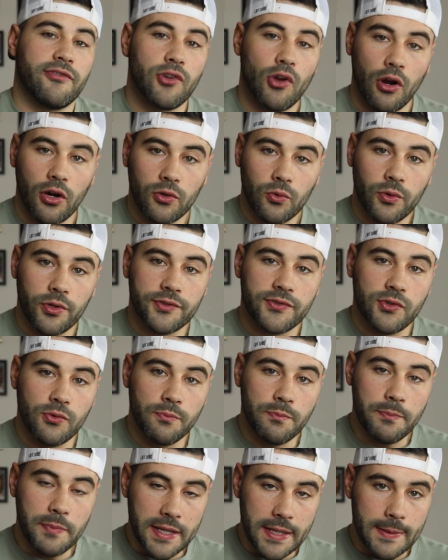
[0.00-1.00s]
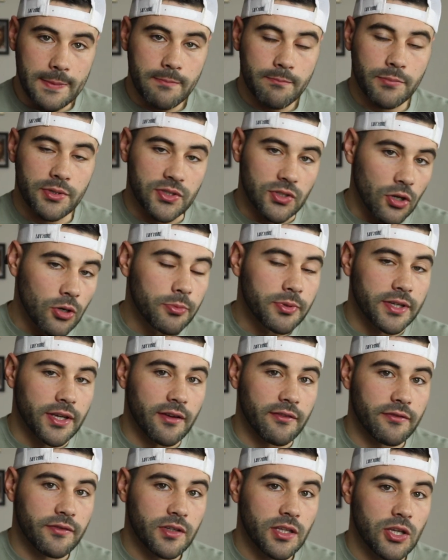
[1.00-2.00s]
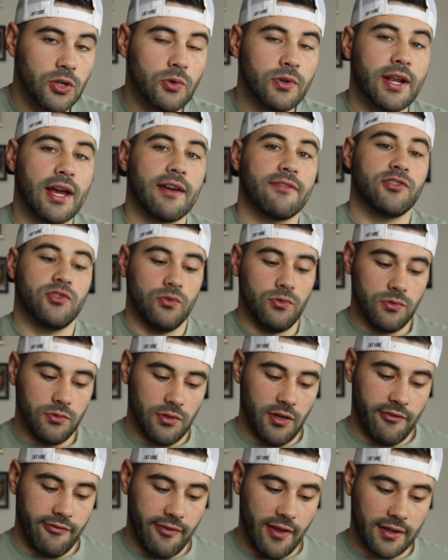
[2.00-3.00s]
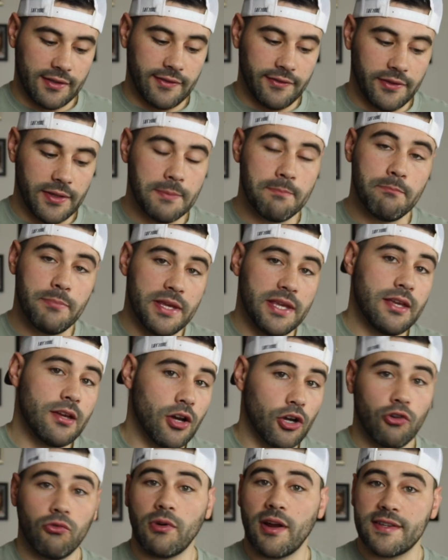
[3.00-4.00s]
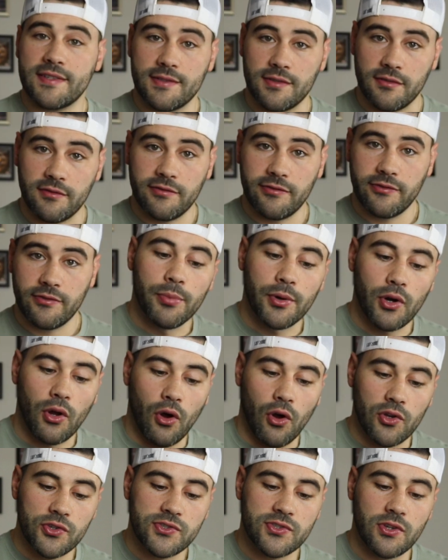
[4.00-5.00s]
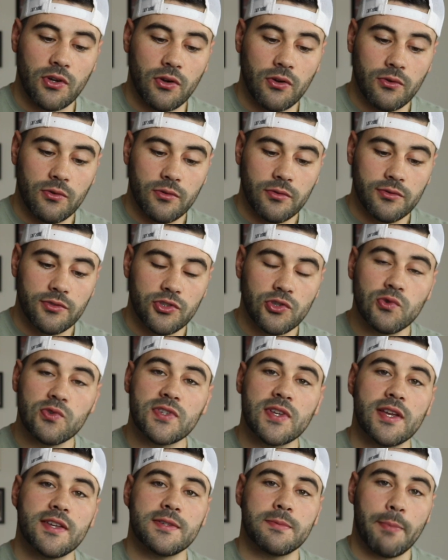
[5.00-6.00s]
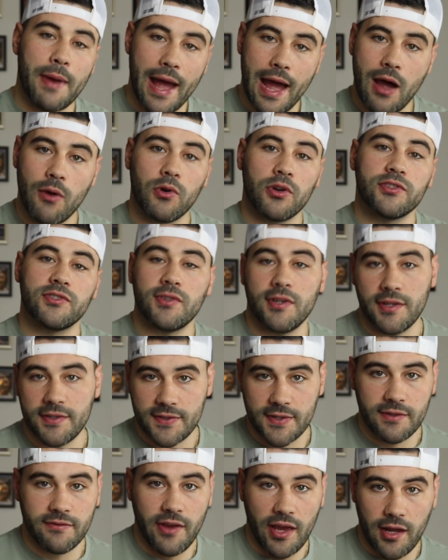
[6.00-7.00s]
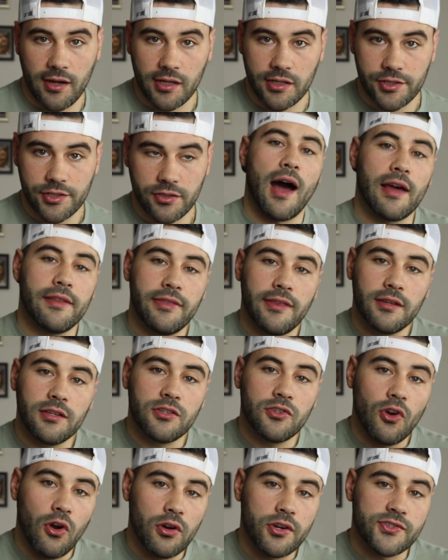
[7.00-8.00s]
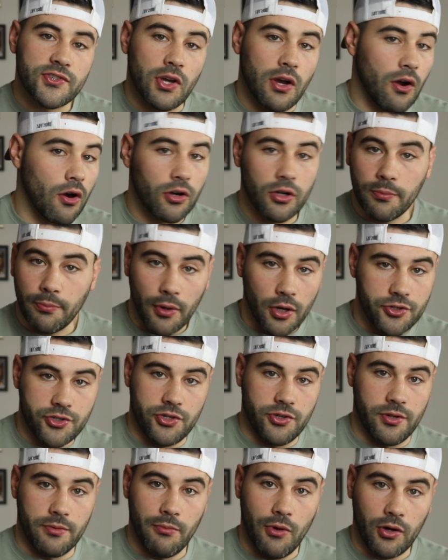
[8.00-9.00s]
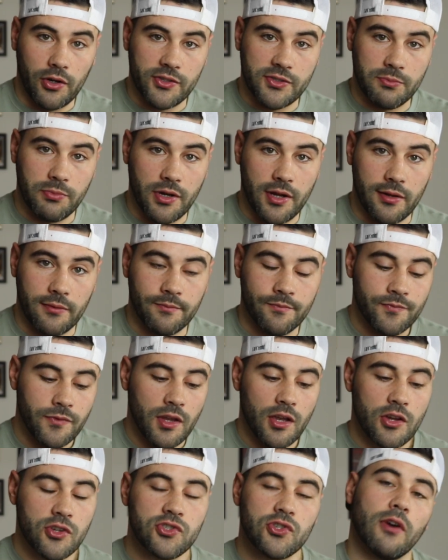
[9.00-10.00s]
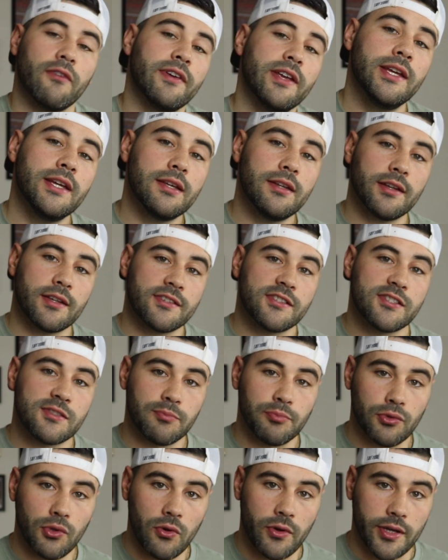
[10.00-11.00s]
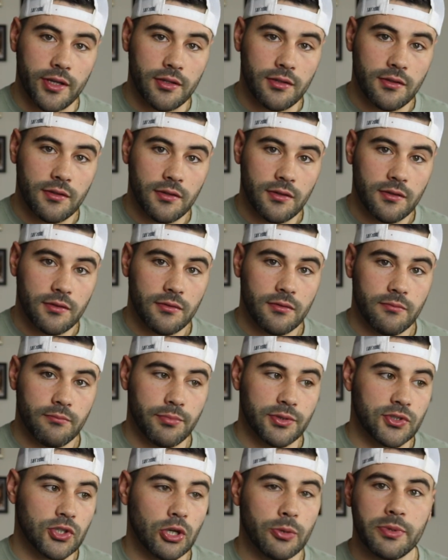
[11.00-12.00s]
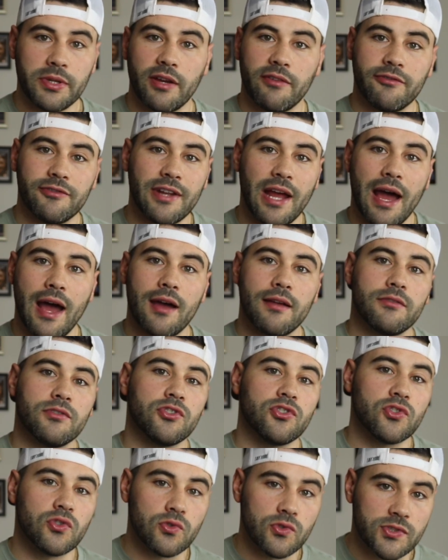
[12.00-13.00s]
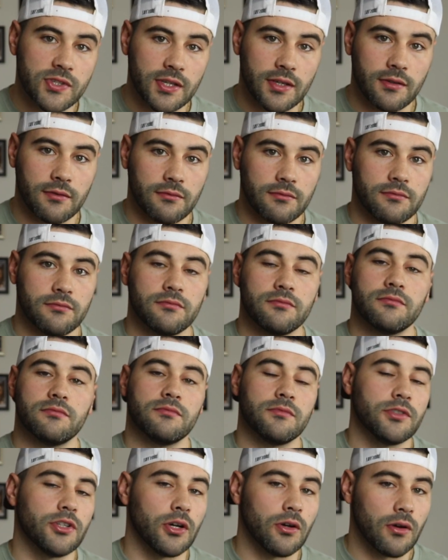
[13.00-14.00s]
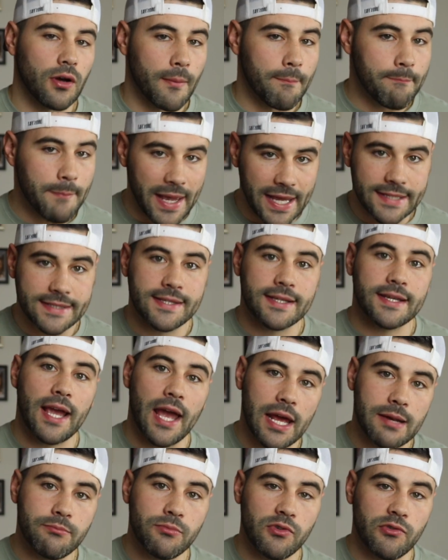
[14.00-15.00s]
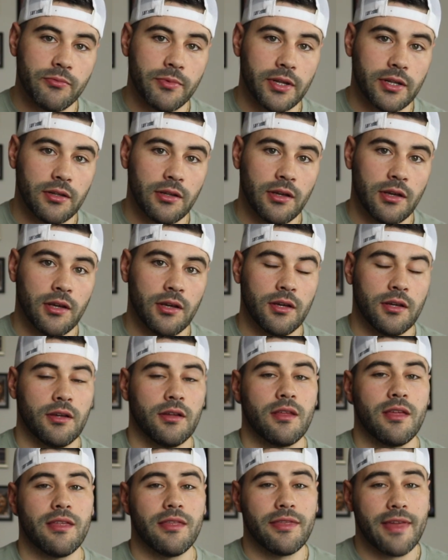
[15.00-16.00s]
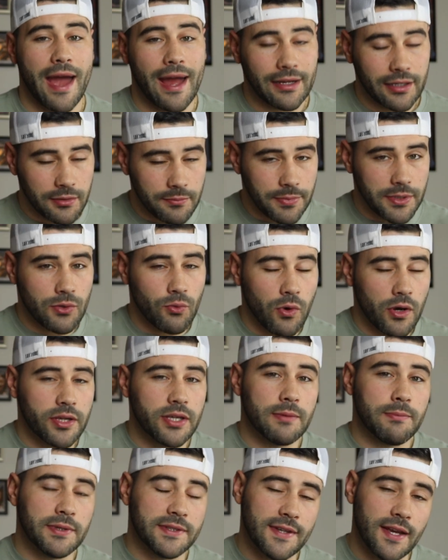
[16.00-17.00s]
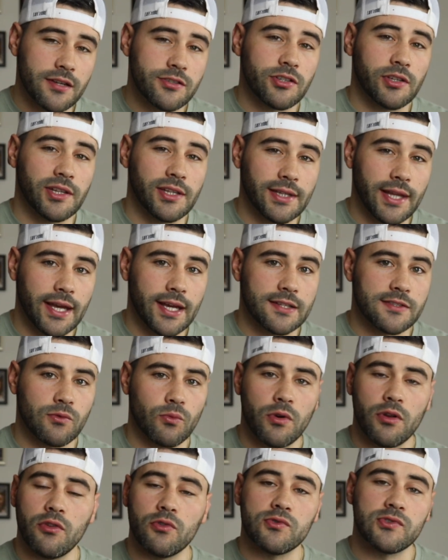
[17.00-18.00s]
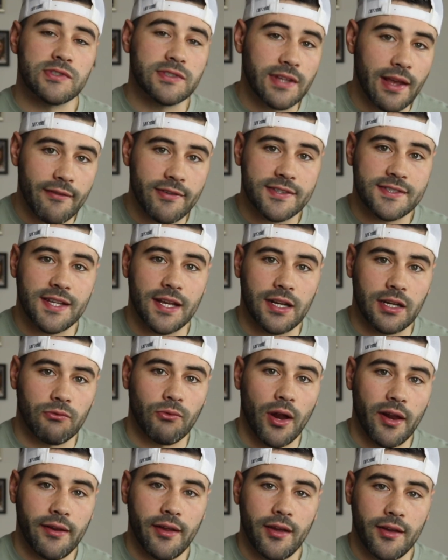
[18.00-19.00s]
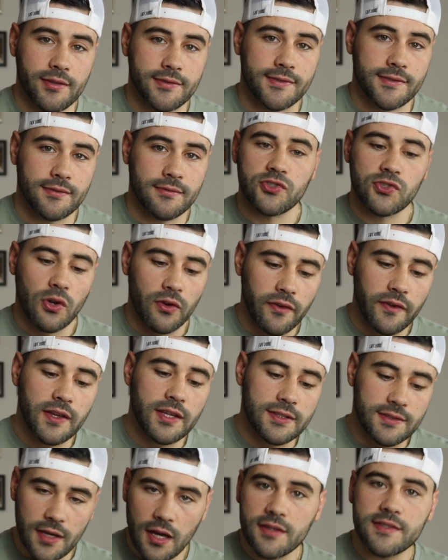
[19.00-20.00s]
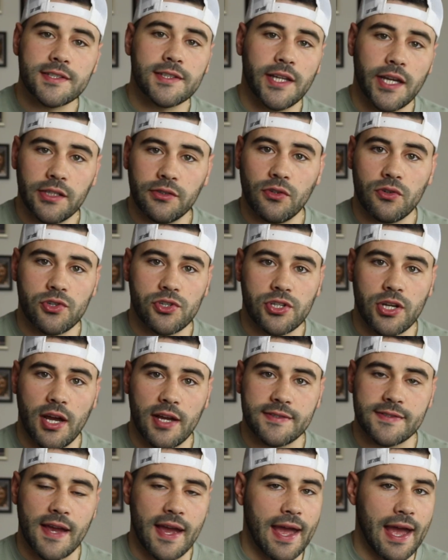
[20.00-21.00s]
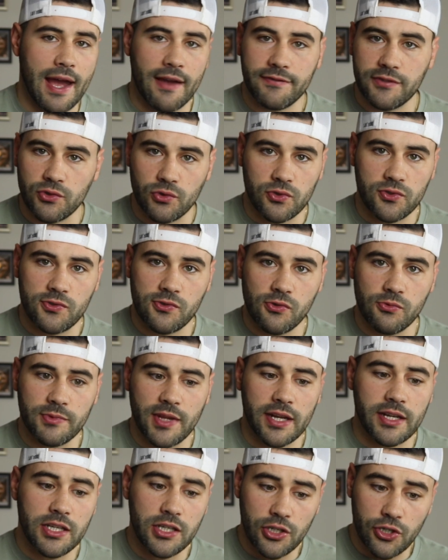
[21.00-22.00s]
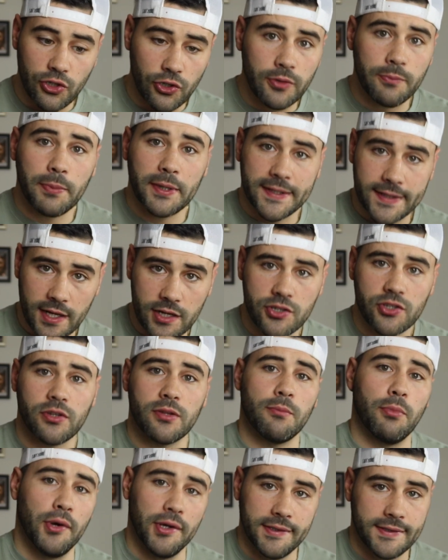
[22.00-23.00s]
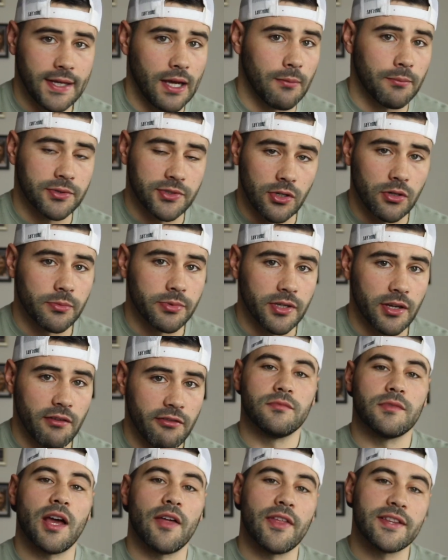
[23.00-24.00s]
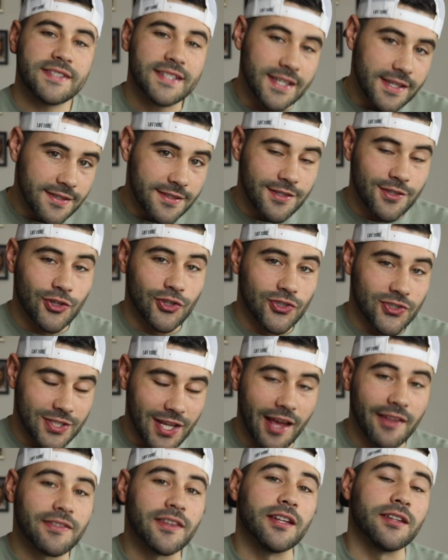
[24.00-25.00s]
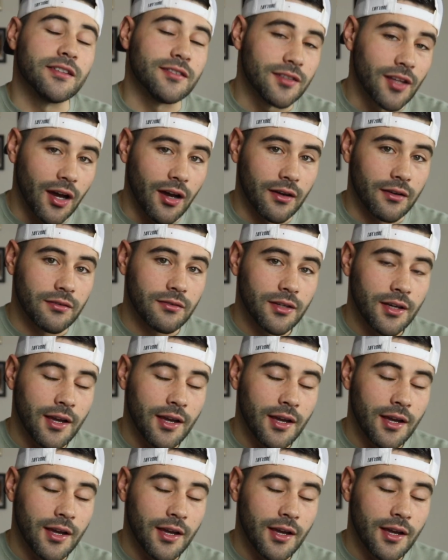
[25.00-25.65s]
Yarde were to beat Beterbiev, he would have to effectively be aggressive, but also use his power to his advantage. I think Yarde is a harder puncher than Marcus Brown. So if can exploit Beterbiev not using, amazing head movement, that could be where he potentially lands one of those devastating right hands. So if he does land those shots, I have to assume that he could potentially put down Beterbiev. Now, that's easier said than done.